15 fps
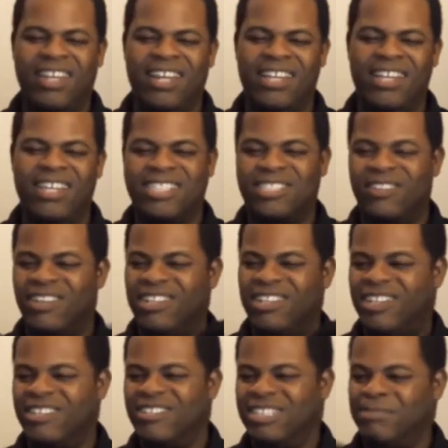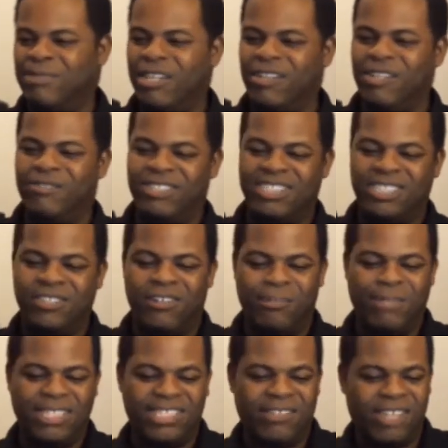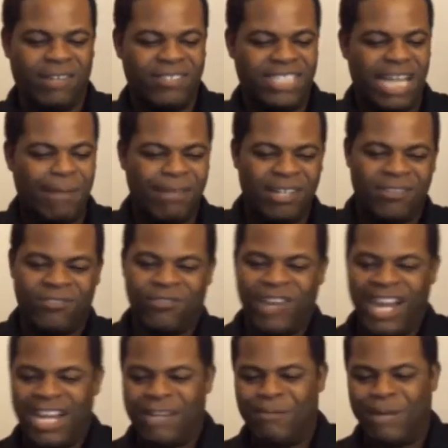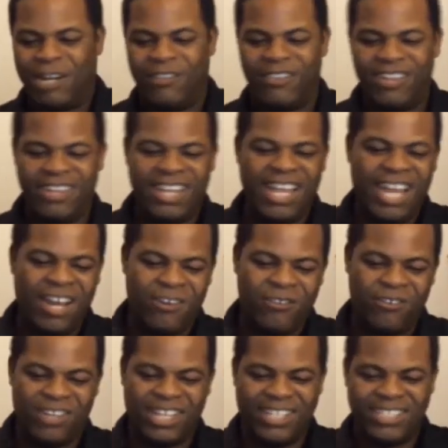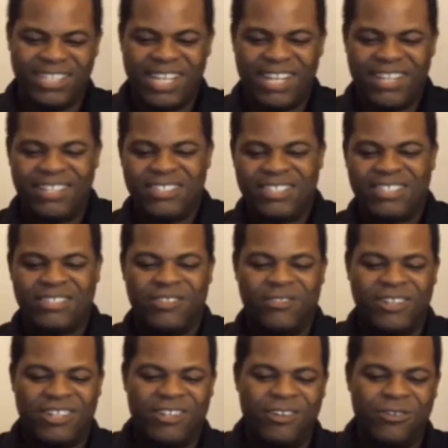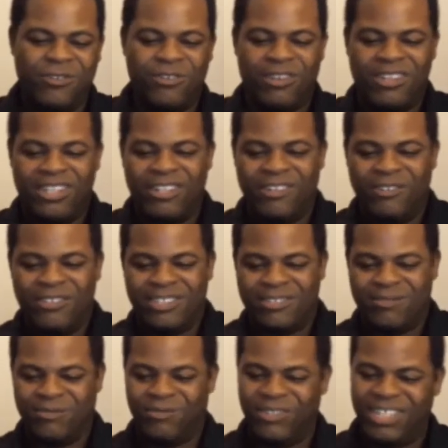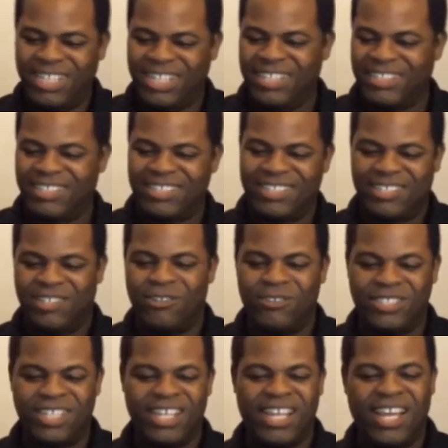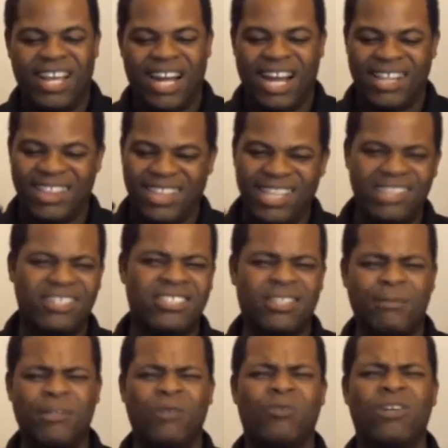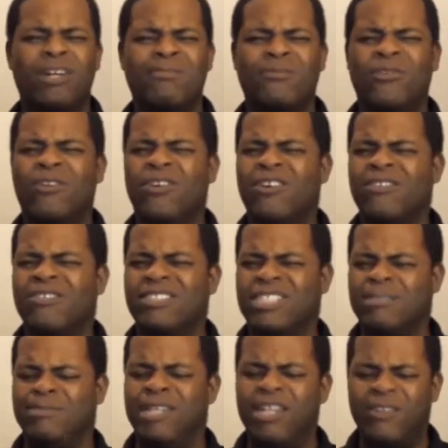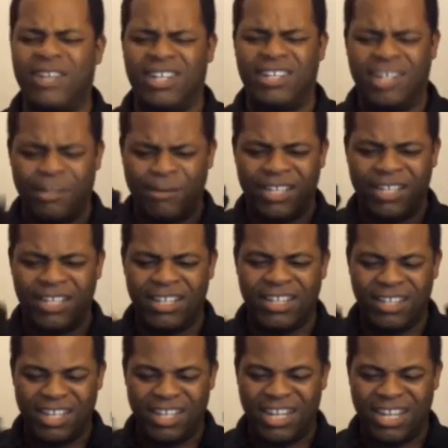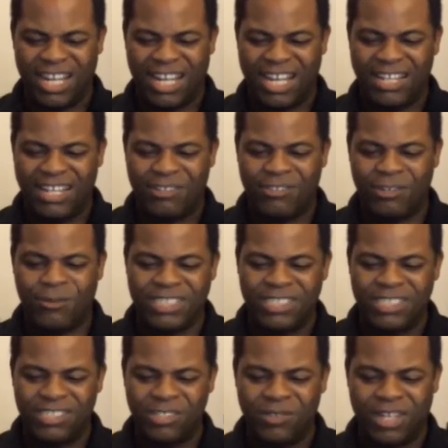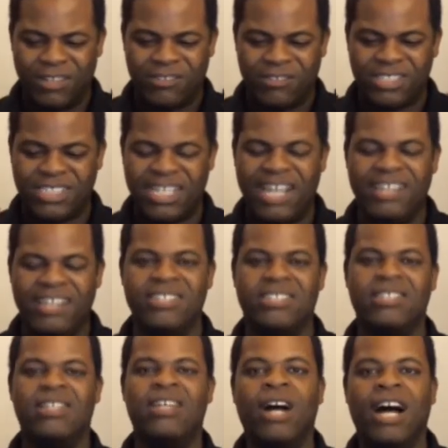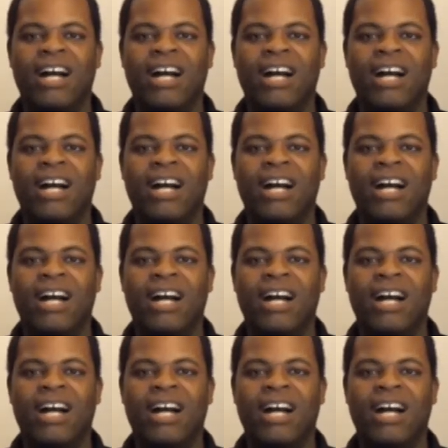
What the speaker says: And then I saw another spirit, he was showing me stuff that was happening right about now, or like days so ago, or, you know, it's really close. I think there's going to be one more spirit coming. I don't know what to do. I don't understand this.